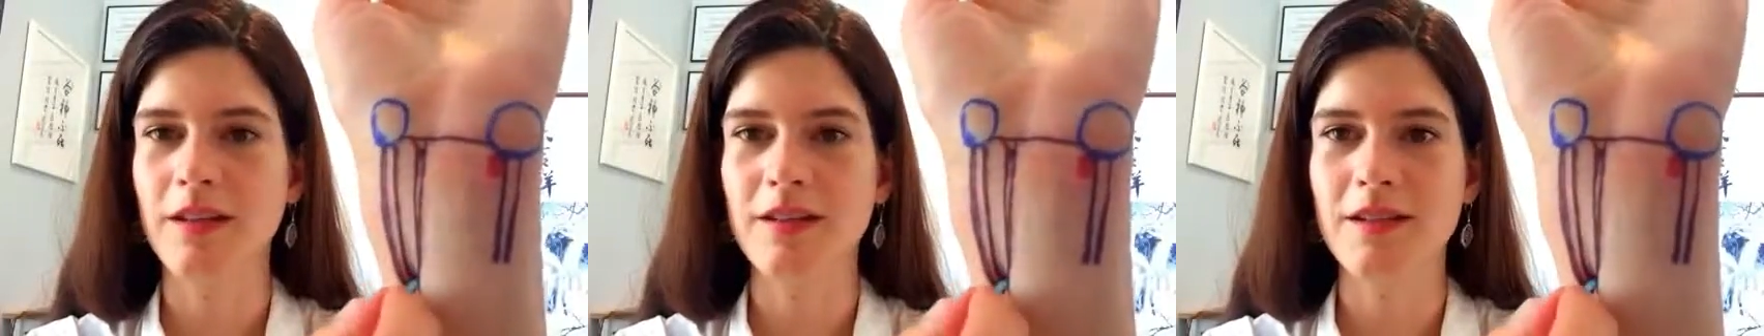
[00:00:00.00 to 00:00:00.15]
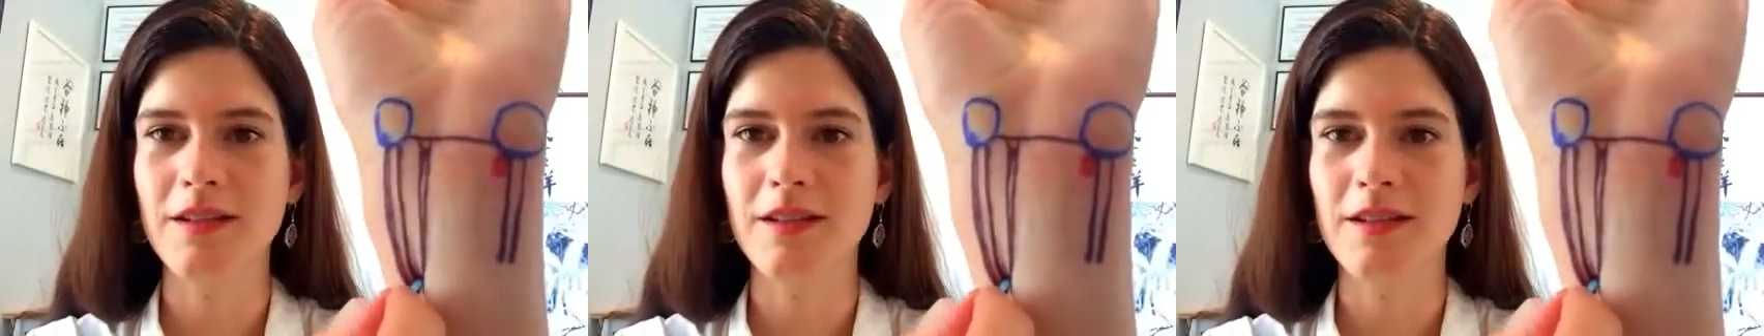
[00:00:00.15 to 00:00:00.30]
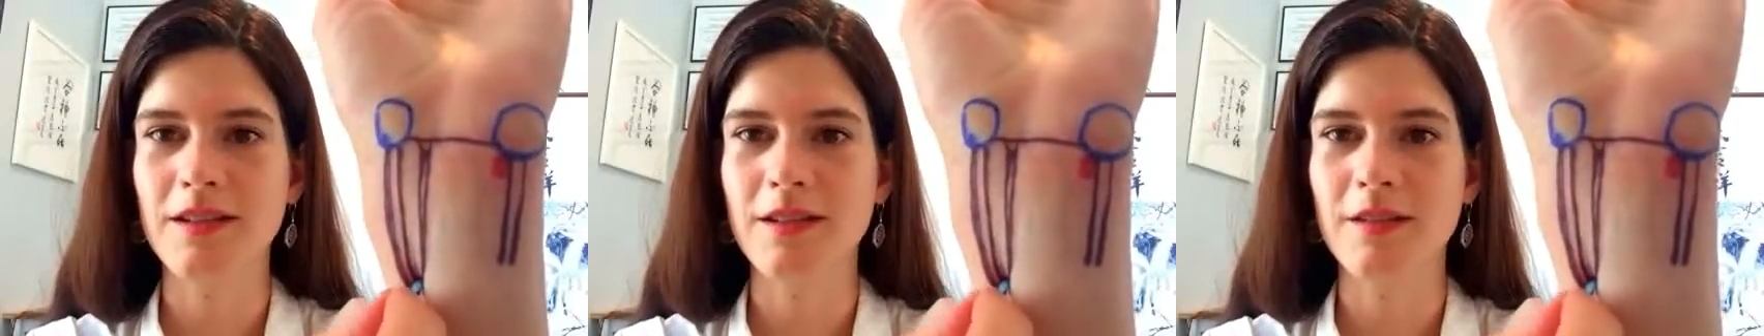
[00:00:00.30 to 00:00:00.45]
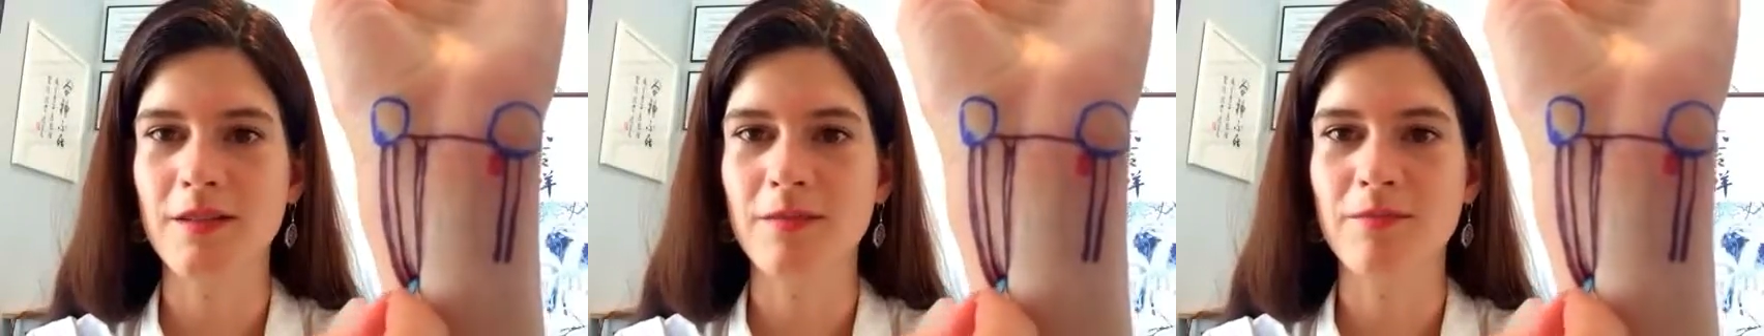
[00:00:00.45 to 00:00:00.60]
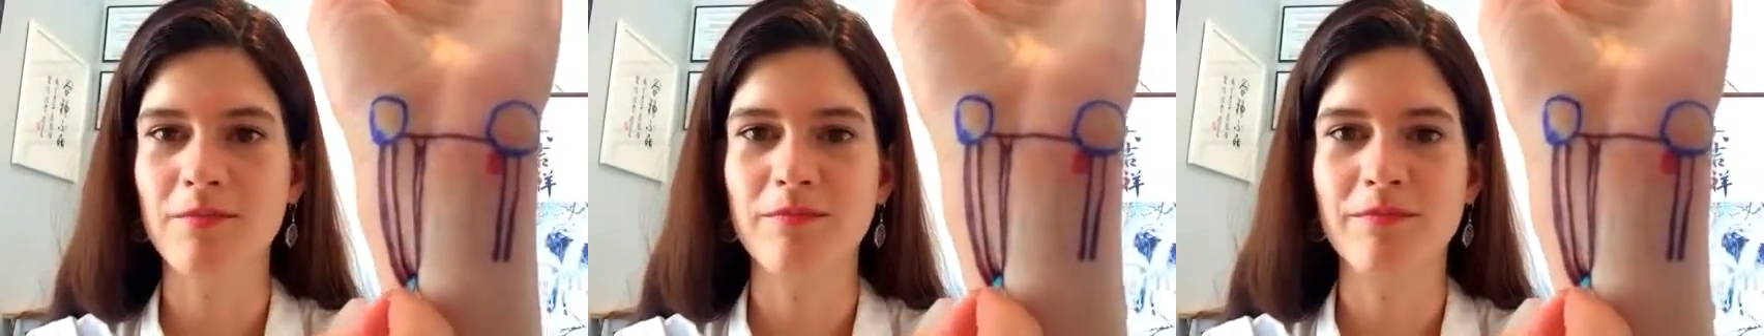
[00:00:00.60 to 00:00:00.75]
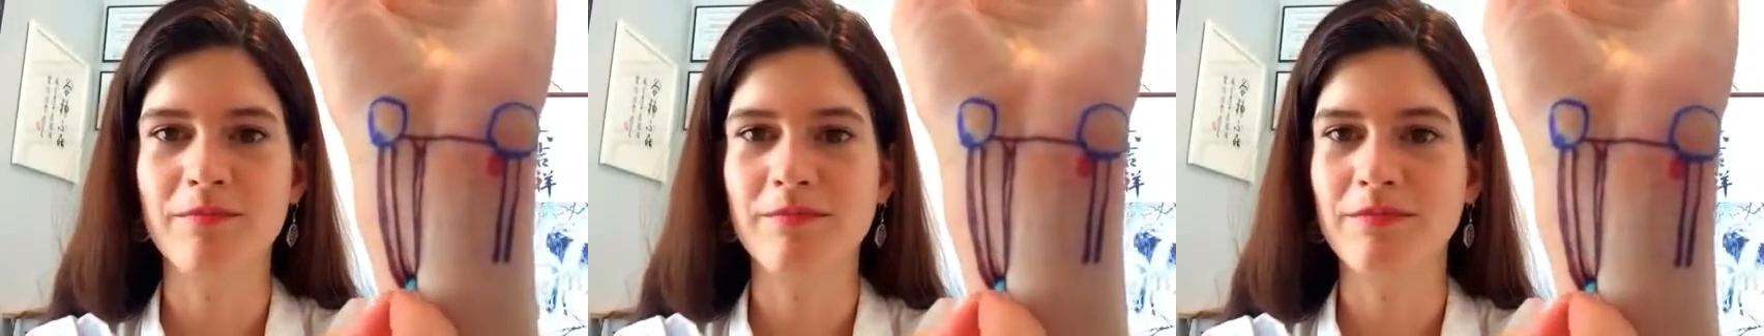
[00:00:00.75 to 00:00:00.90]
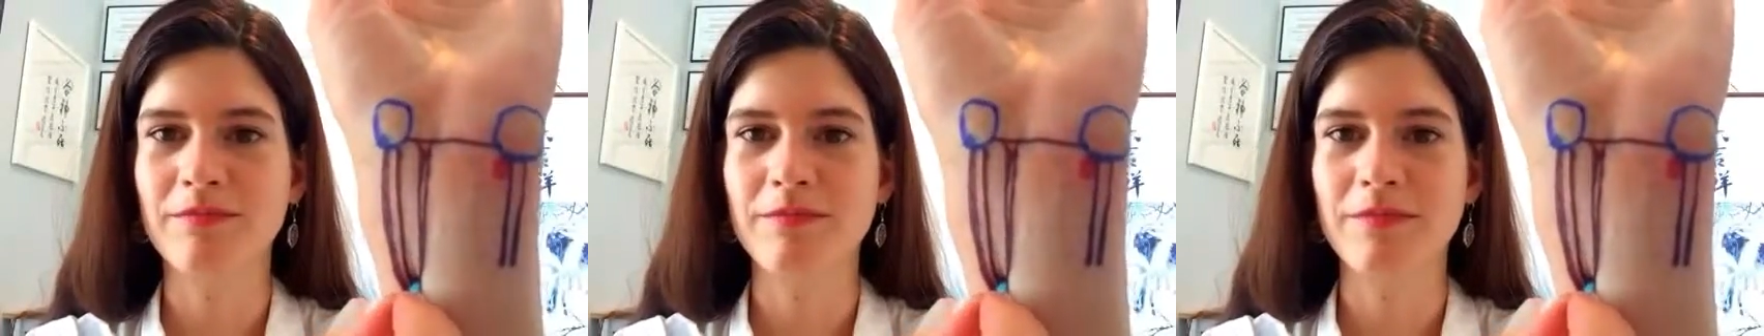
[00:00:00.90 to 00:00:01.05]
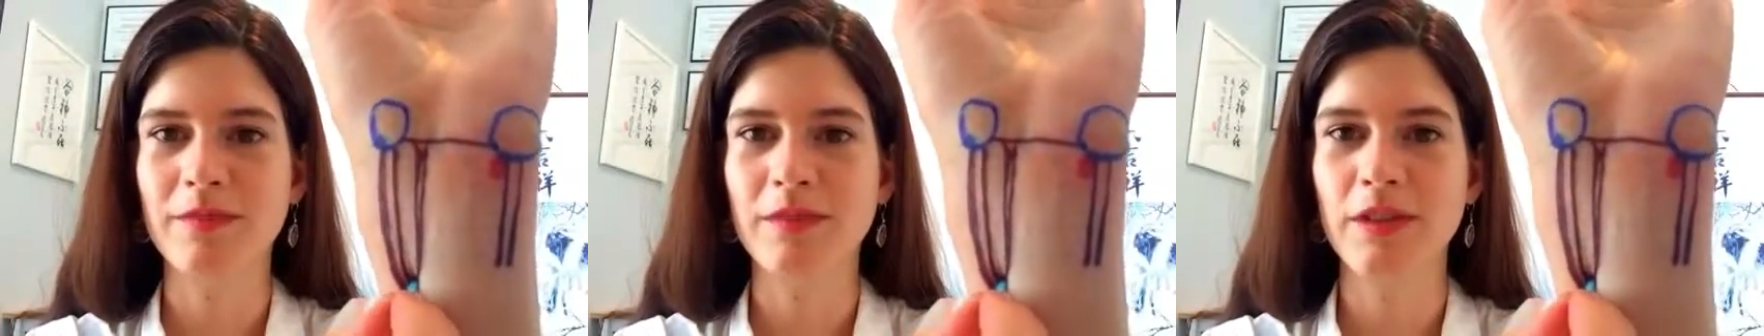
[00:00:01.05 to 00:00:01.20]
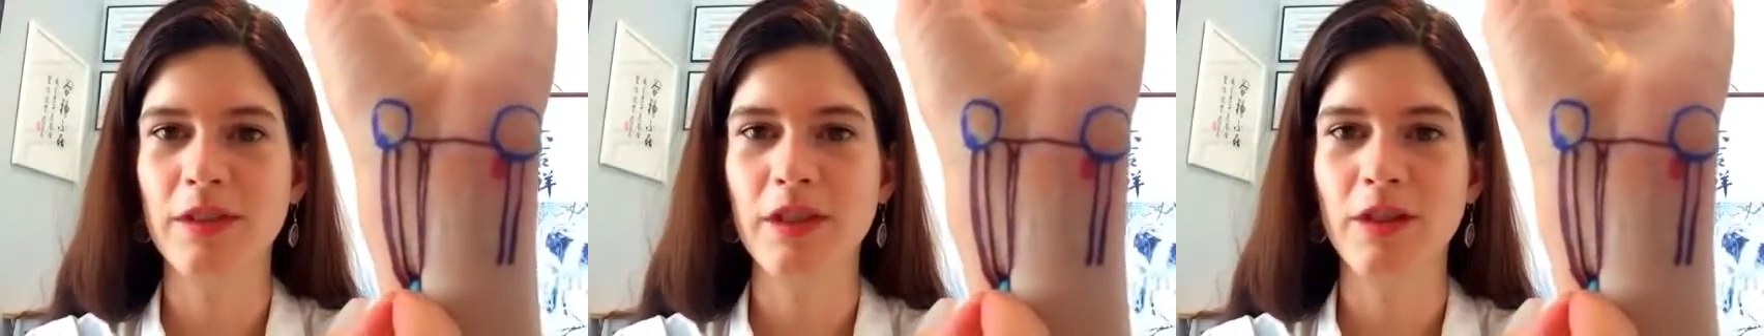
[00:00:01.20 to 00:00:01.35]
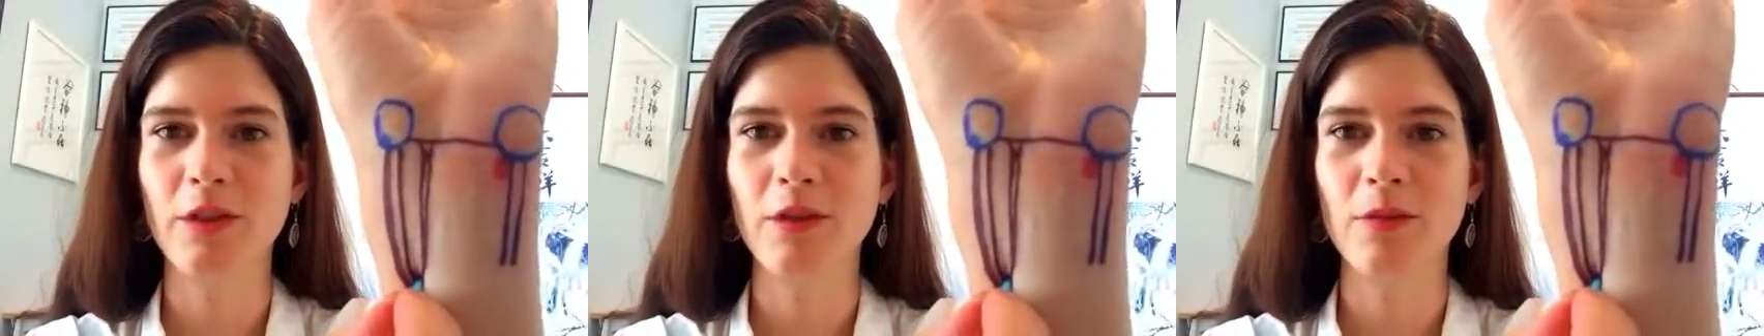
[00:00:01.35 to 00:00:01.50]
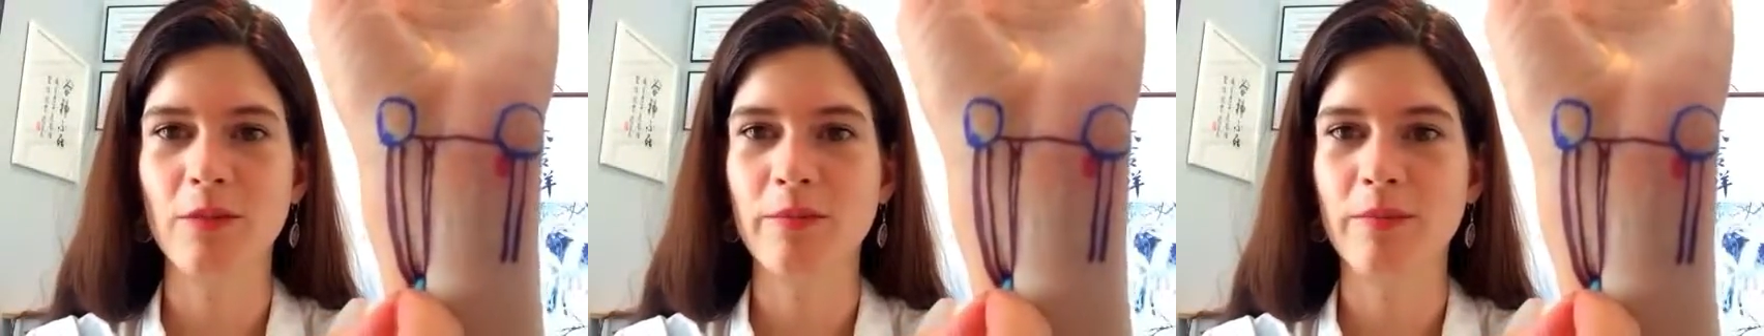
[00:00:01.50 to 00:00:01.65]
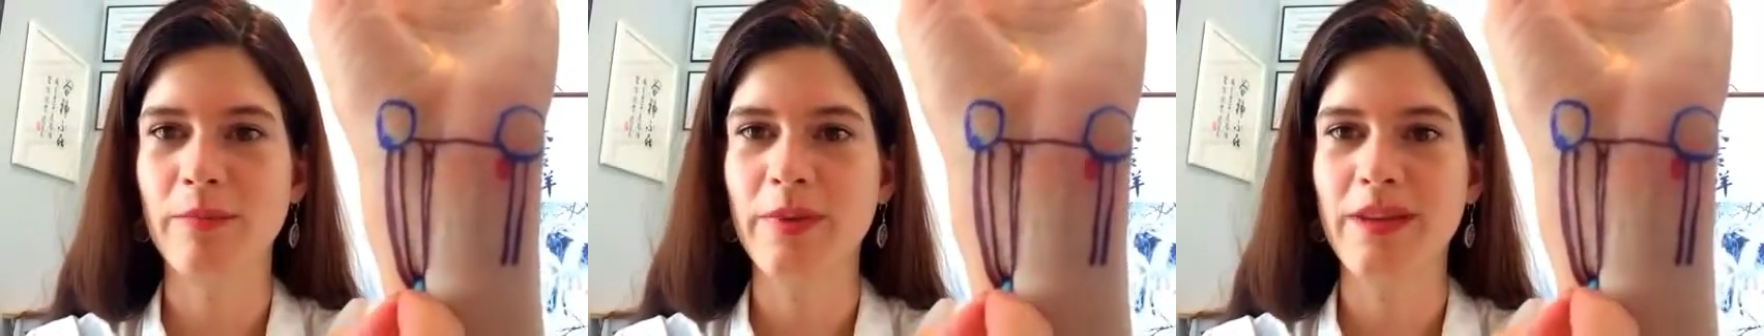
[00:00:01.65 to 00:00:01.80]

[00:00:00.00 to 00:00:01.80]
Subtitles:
just a little